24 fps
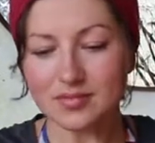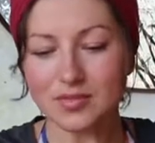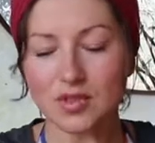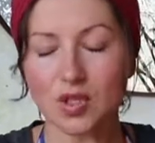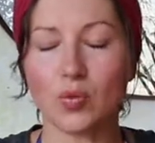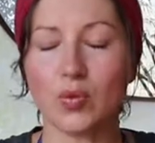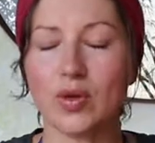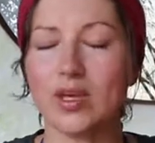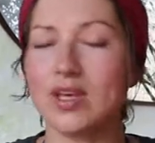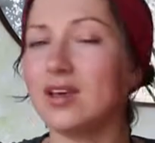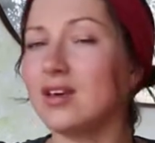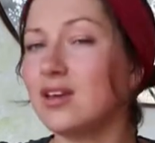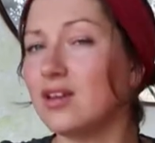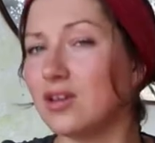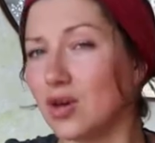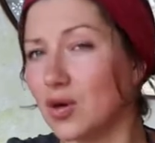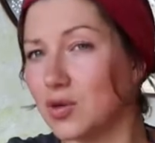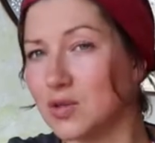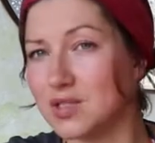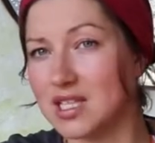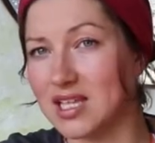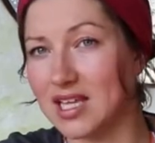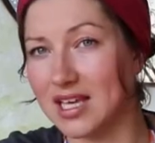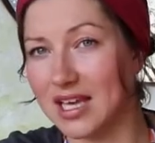we can go
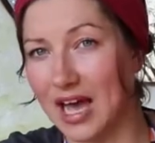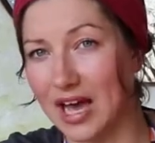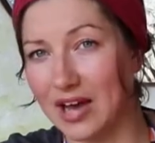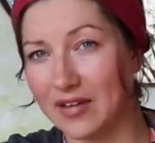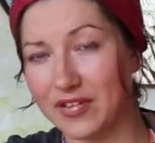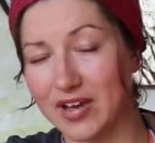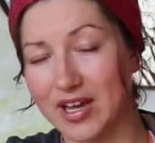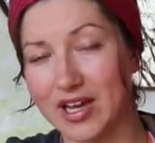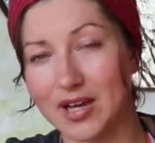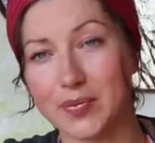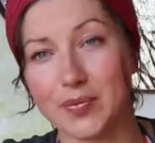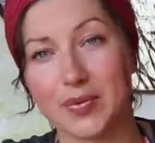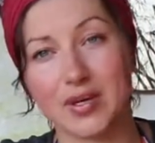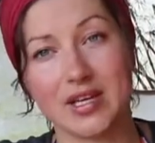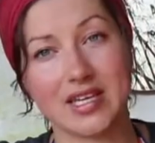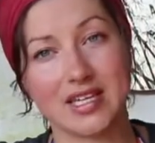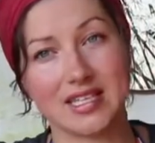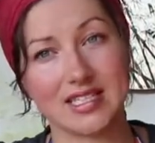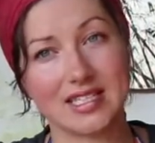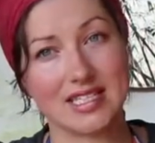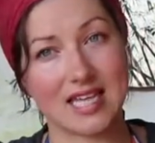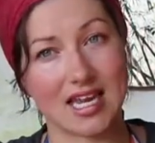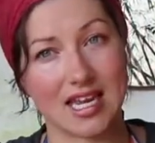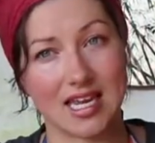to the cafe and we
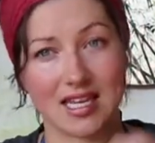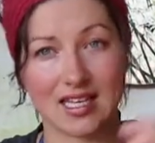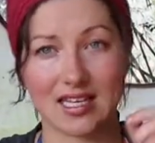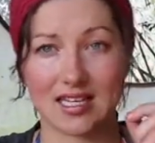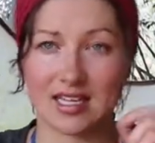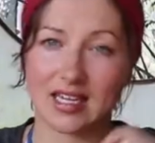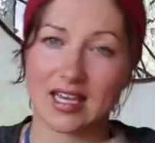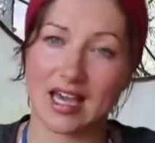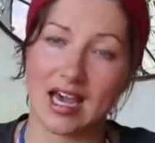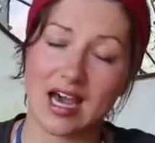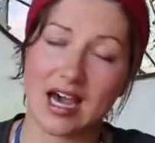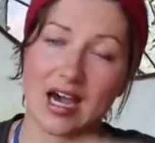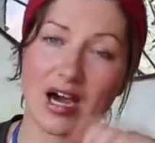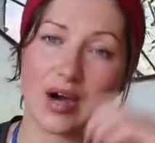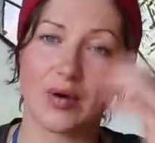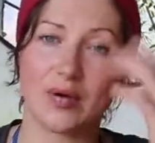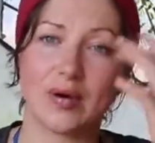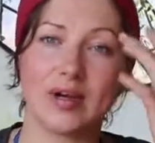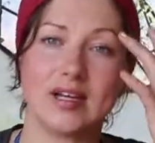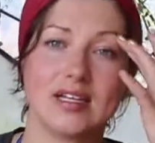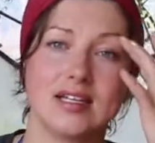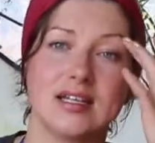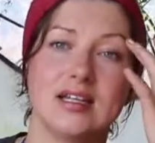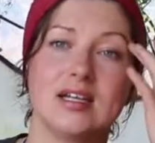can take cacao
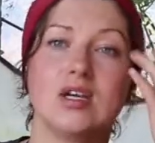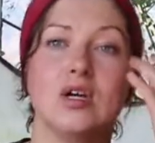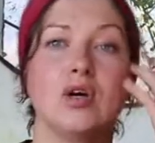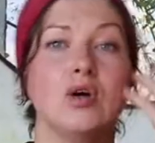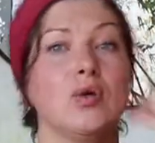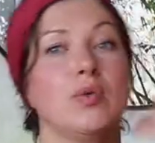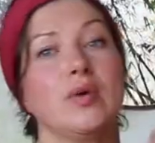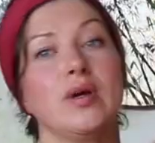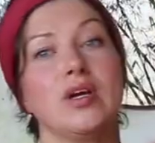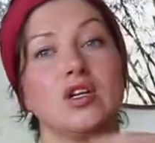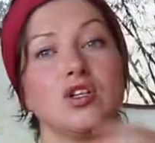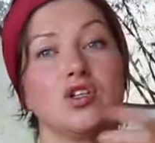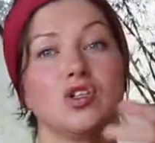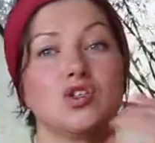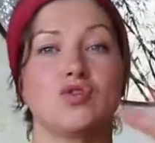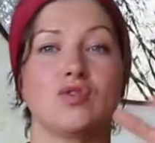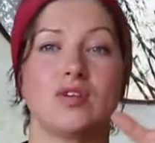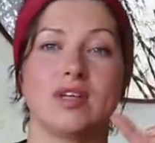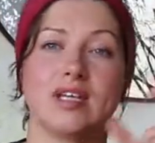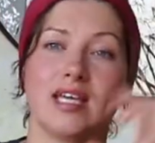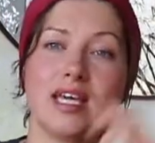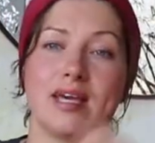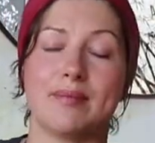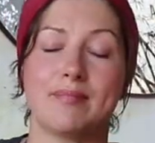and we can just
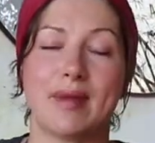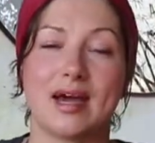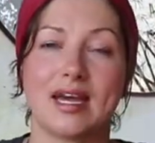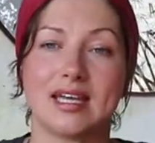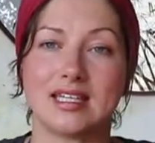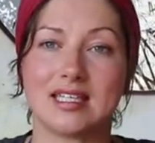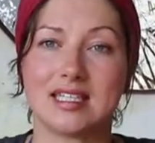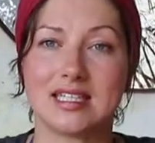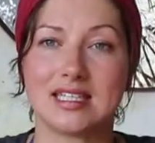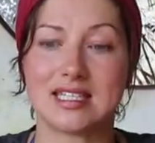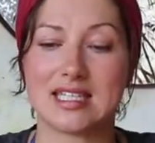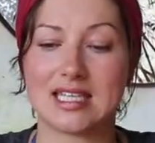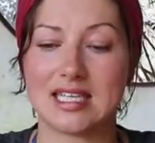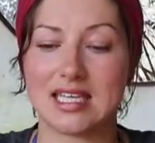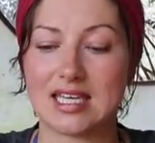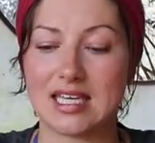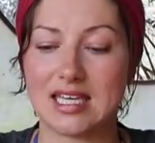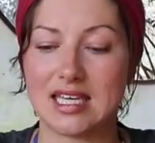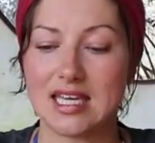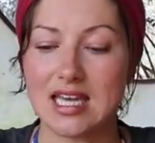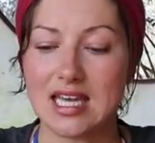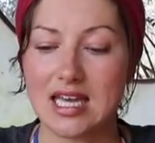drink it mindlessly,